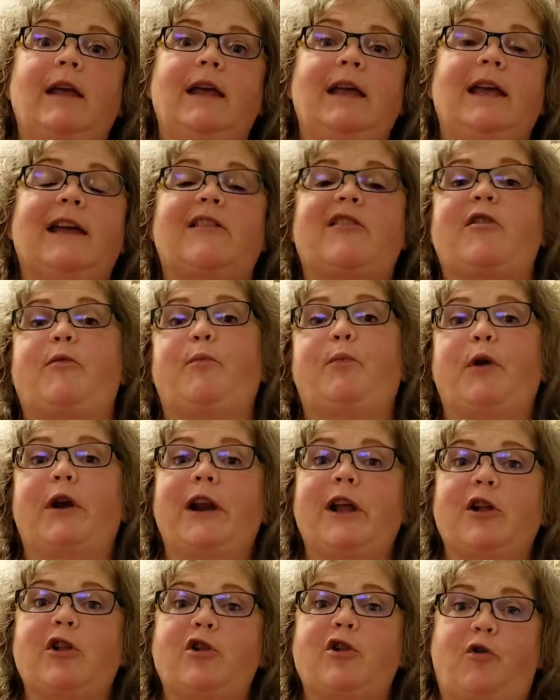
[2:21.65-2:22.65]
it's a
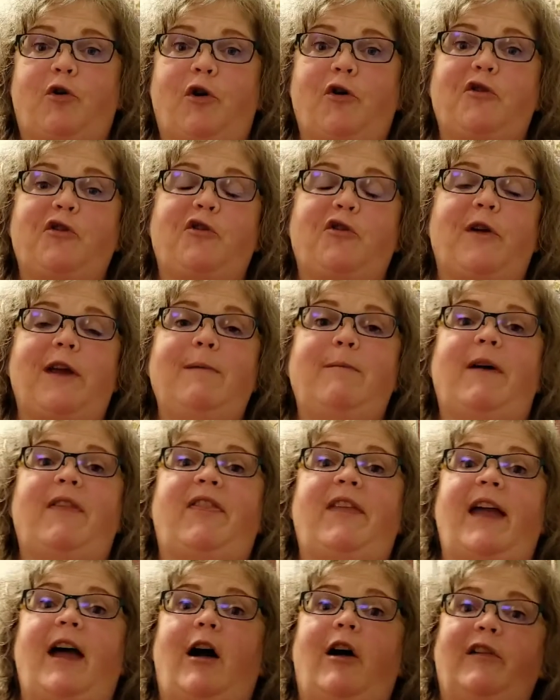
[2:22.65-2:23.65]
British grocery, but they
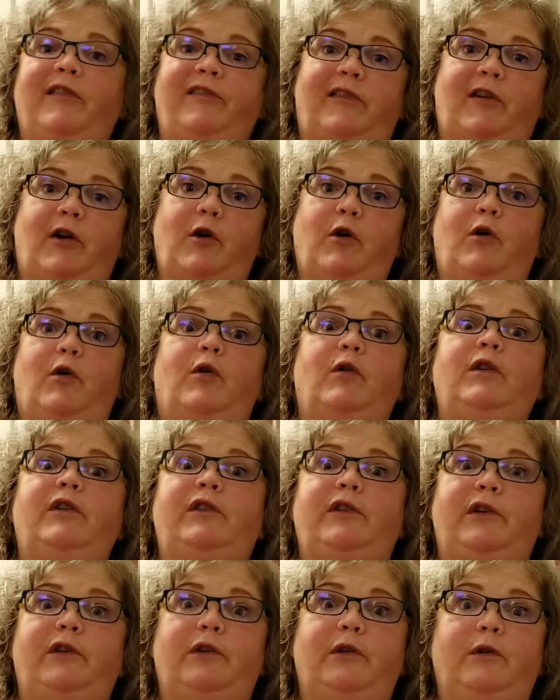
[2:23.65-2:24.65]
also
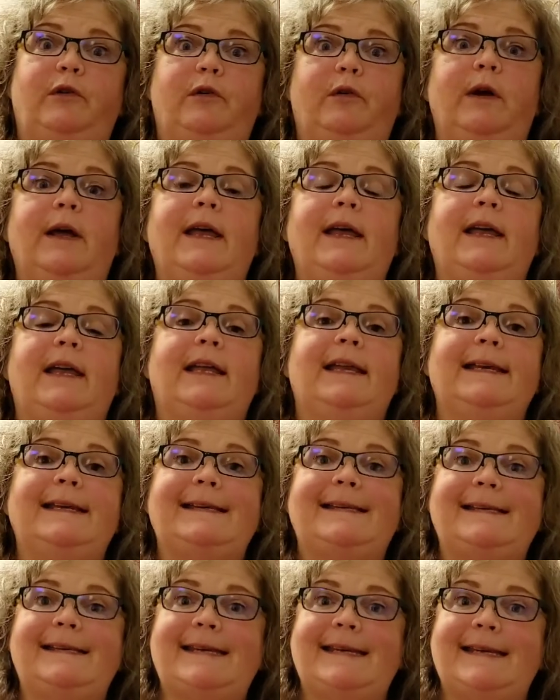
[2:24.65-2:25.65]
do
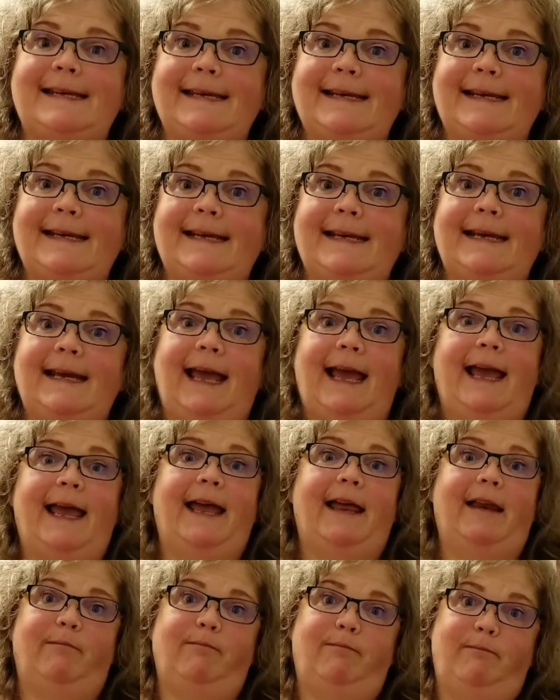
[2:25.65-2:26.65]
tea
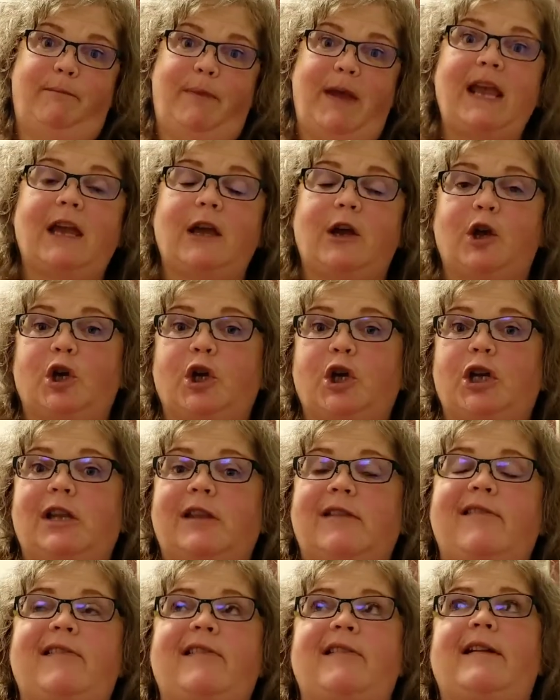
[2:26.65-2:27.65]
and baked
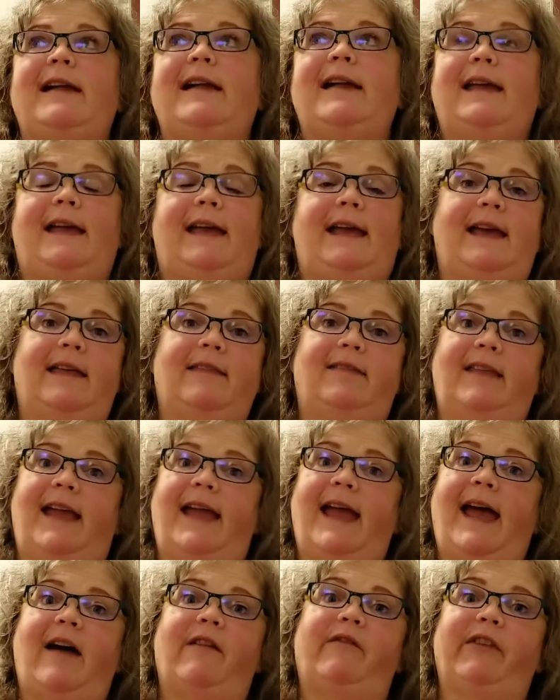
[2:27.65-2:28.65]
goods, and they
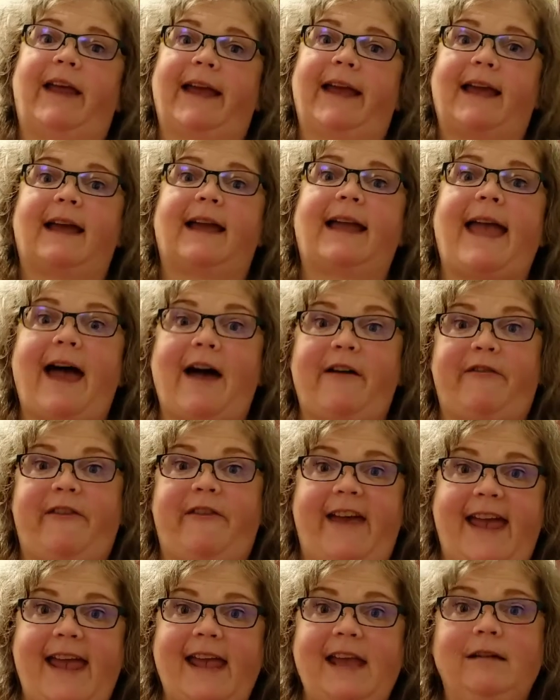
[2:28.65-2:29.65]
have like a
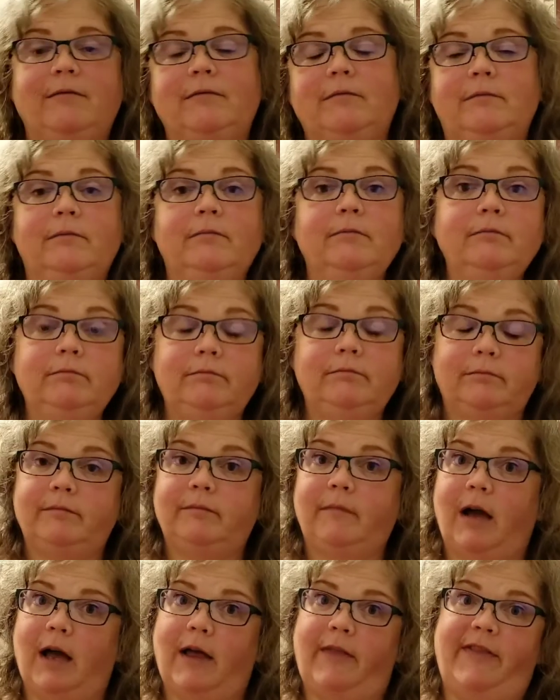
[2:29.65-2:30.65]
cafe
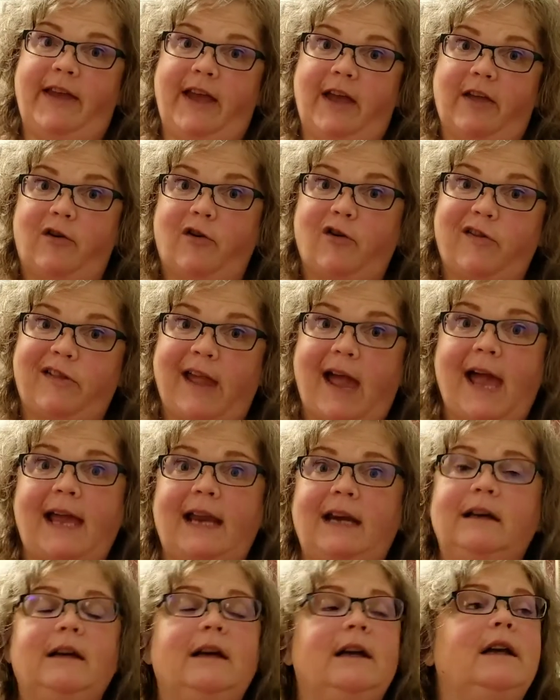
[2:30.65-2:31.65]
on the other side.
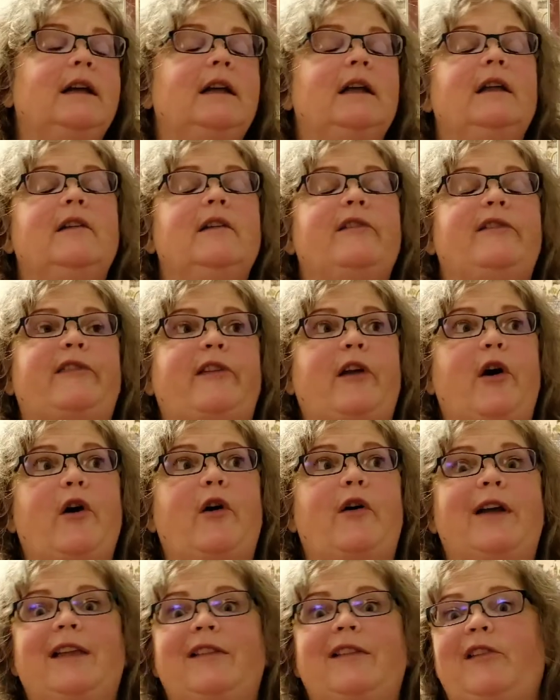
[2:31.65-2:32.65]
So
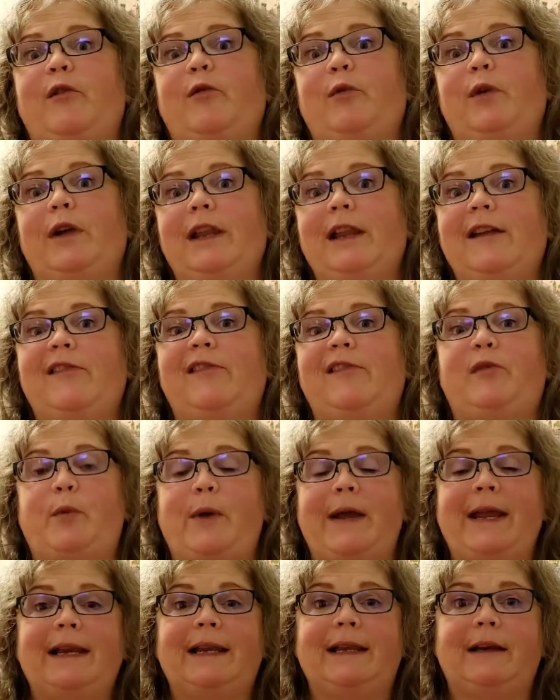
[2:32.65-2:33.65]
it's a really
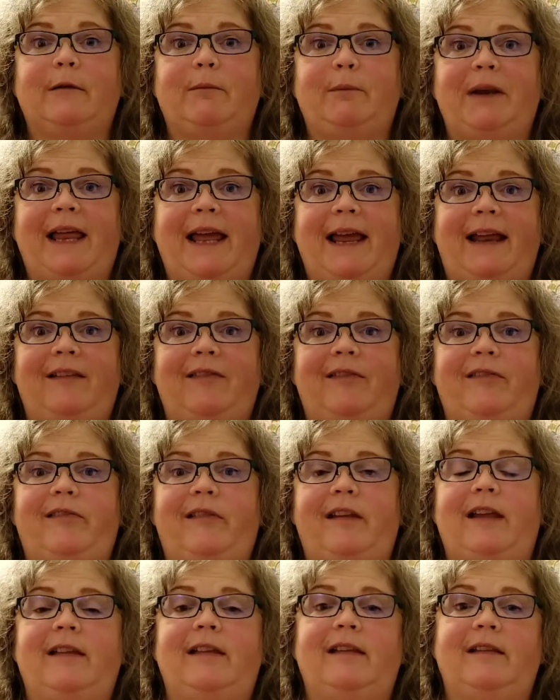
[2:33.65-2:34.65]
sweet little place,
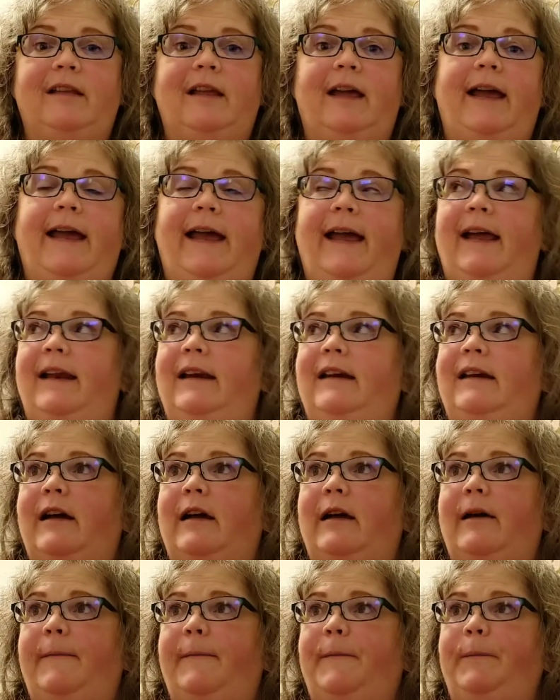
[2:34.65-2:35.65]

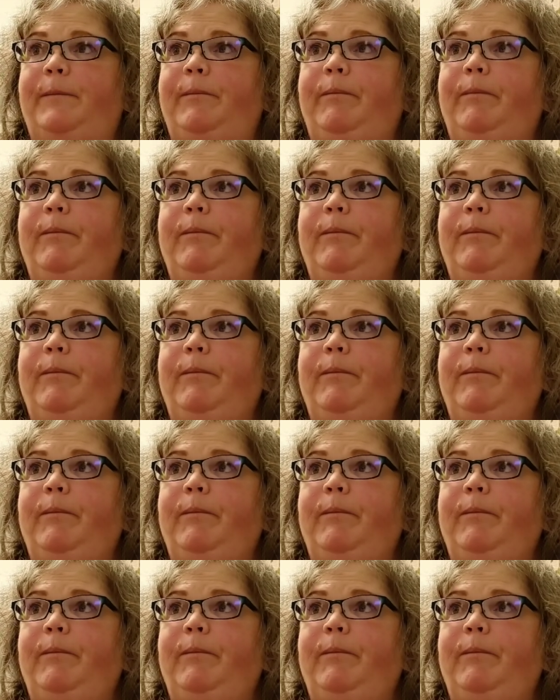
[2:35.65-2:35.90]
and